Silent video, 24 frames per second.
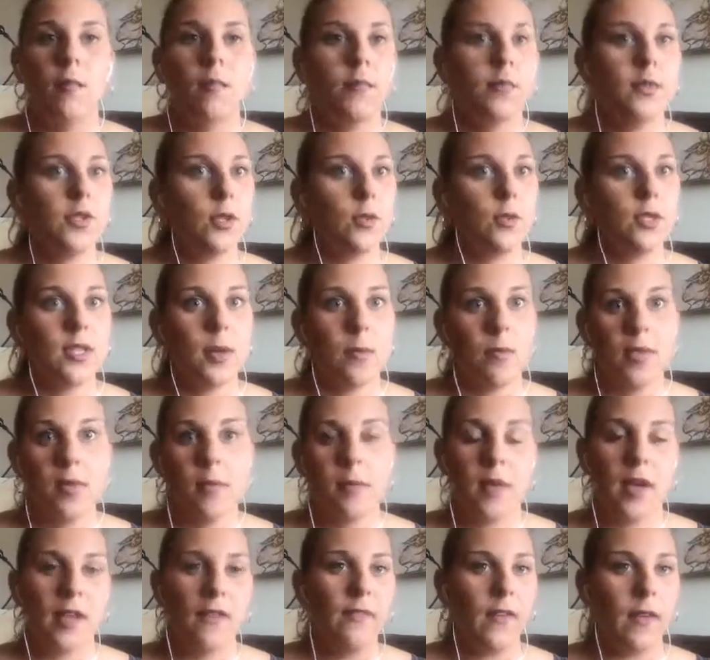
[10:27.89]
So some of them,
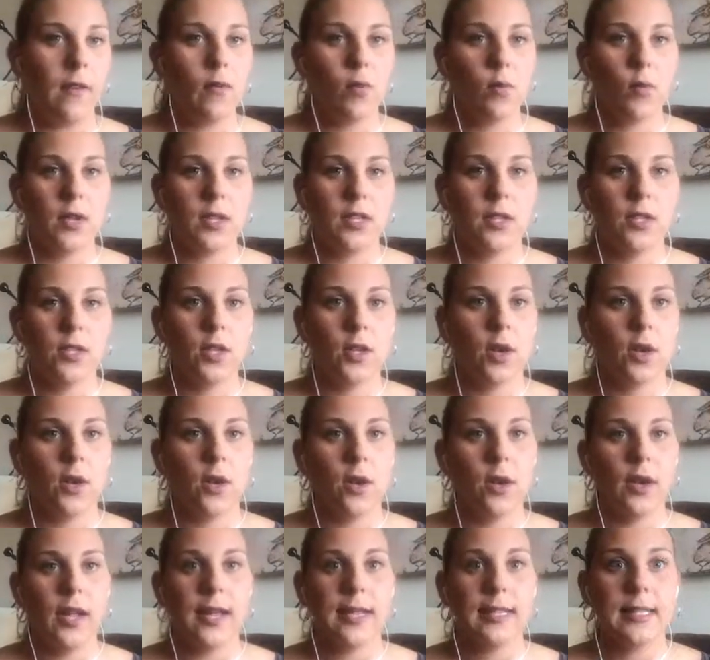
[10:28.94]
my favorite ones
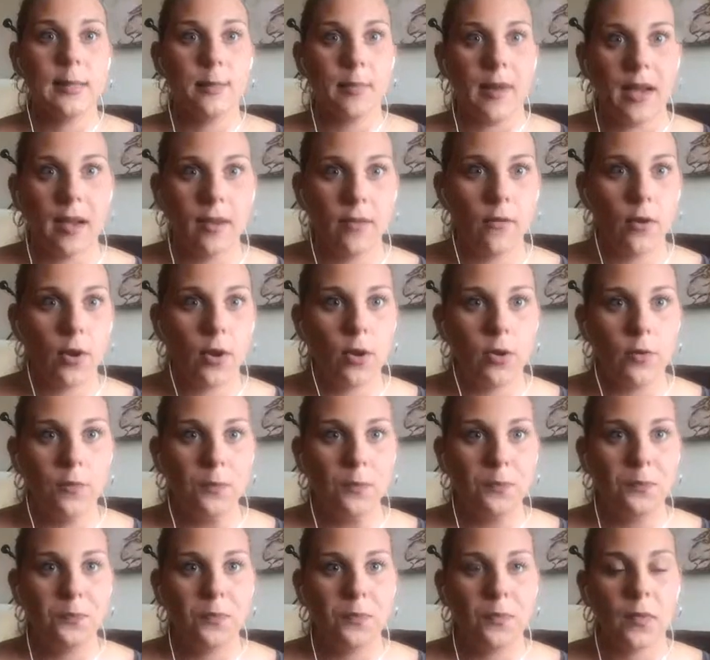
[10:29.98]
are Expectful.
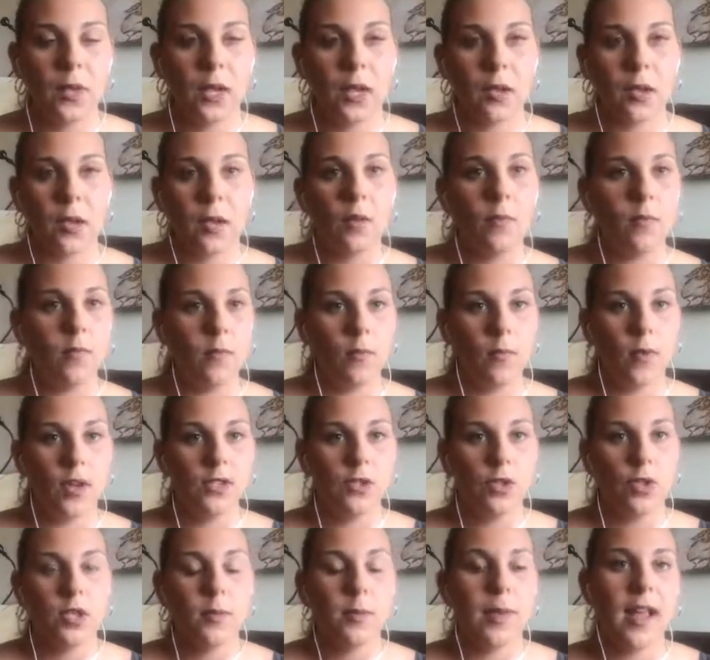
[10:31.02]
I
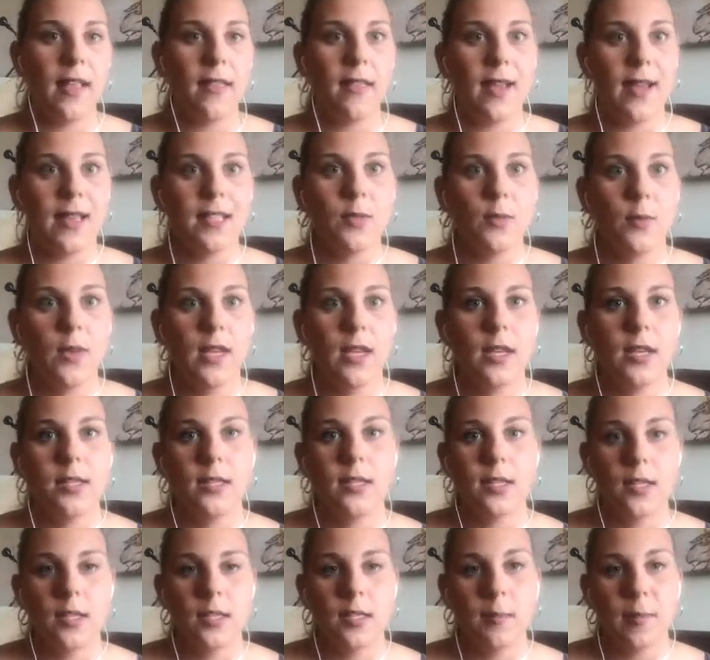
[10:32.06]
talked about last week is
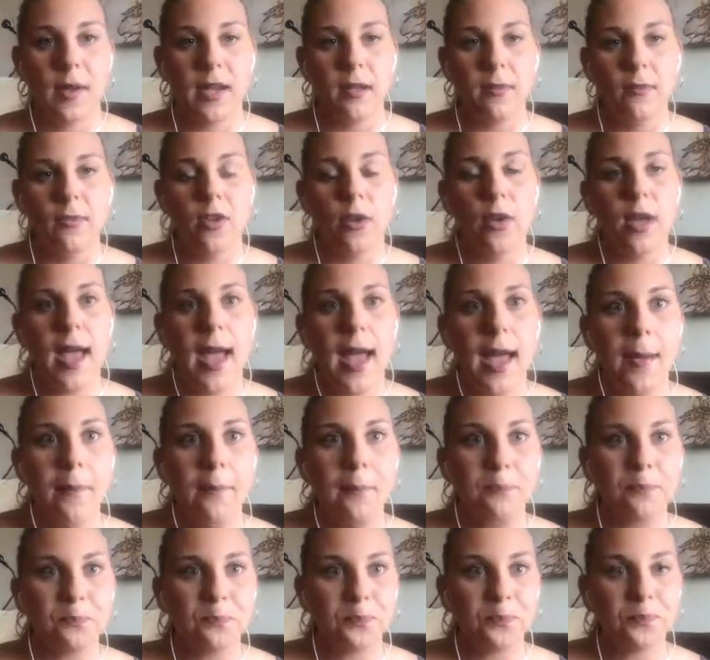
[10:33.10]
the Expectful app.
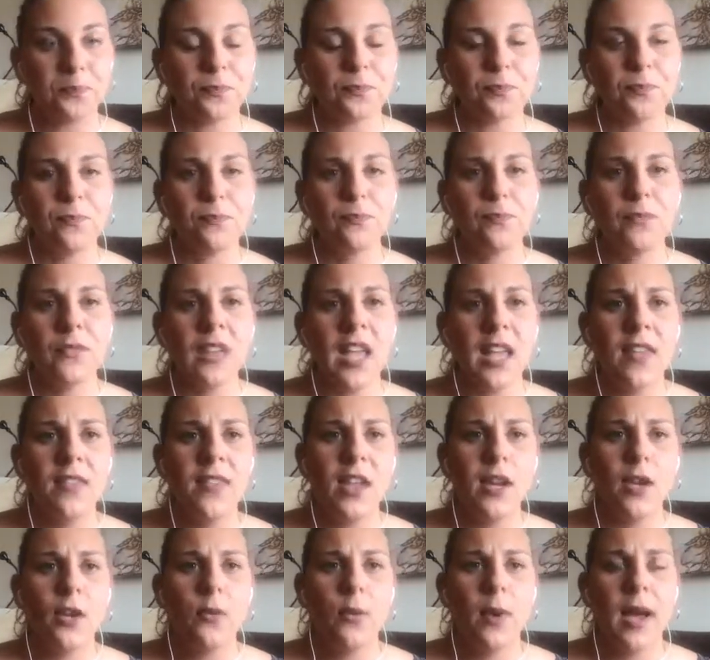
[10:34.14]
And
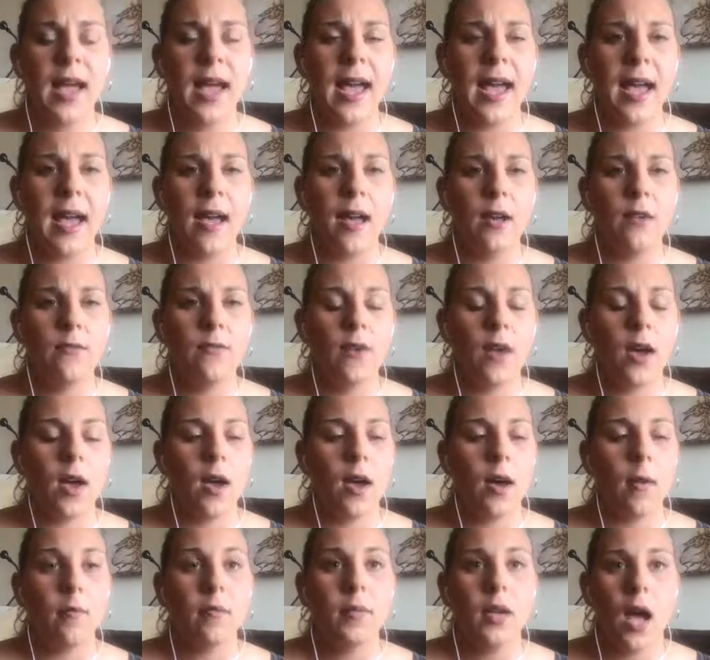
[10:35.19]
then you have
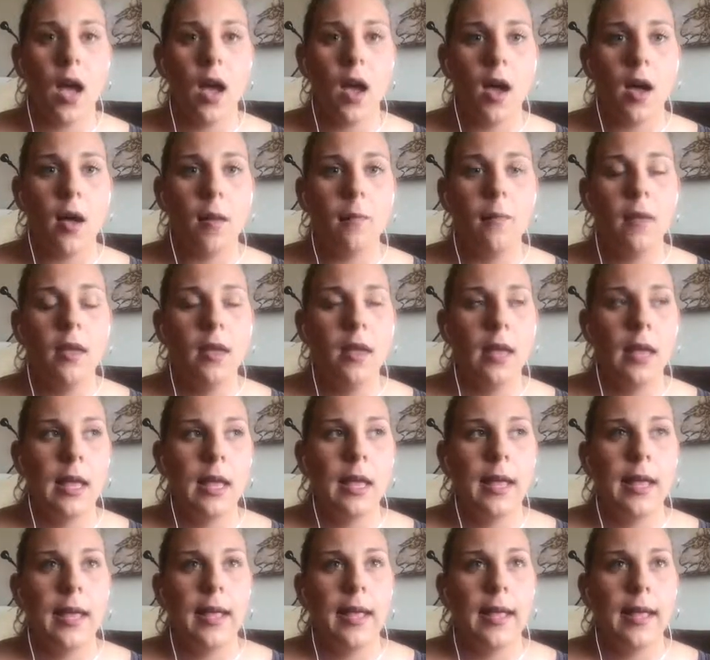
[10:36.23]
Calm,
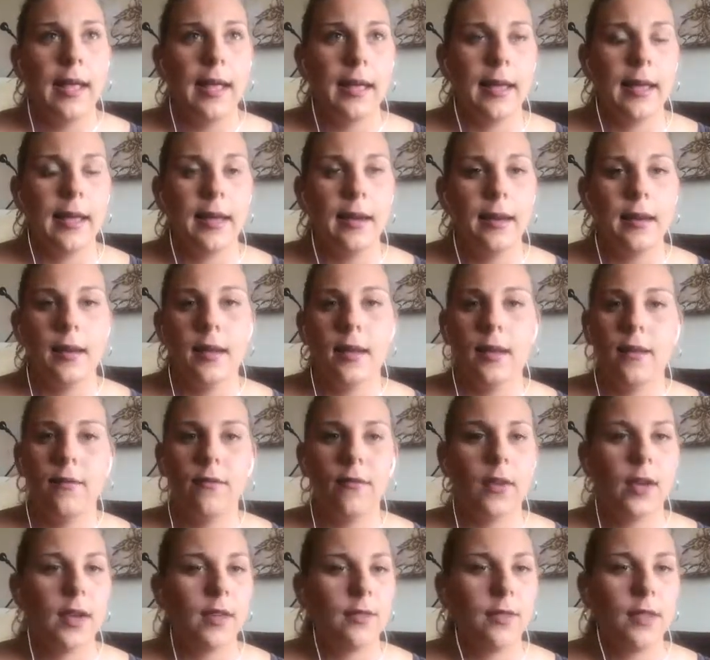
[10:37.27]
and I
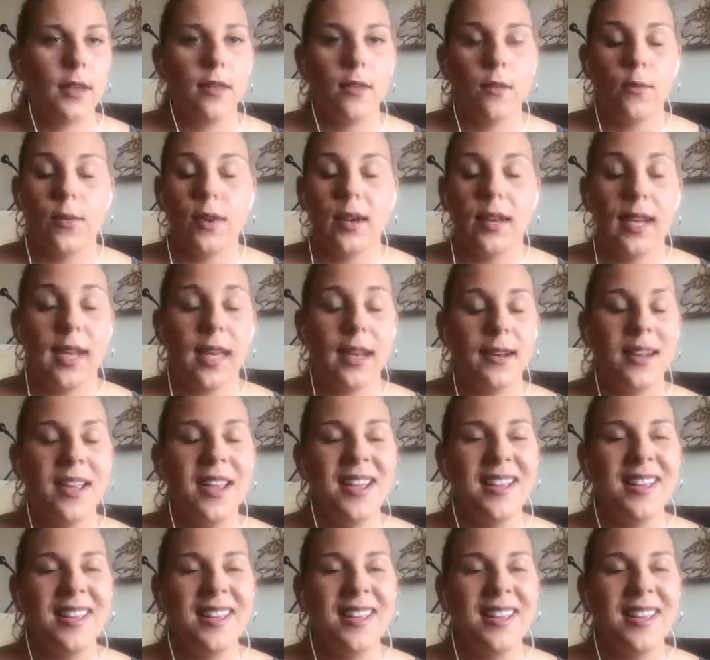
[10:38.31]
forgot the other one again.